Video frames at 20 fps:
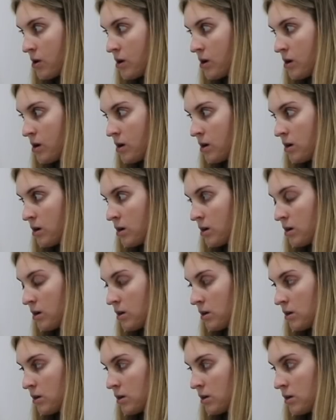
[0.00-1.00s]

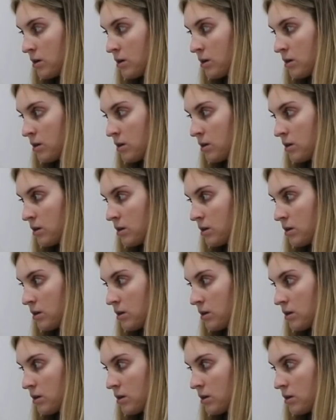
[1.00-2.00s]

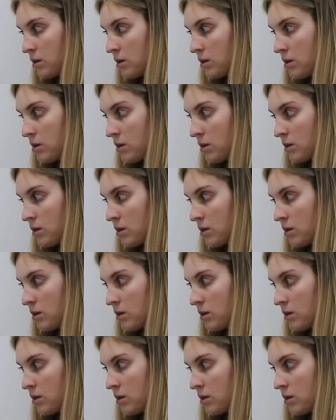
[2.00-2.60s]
(not speaking)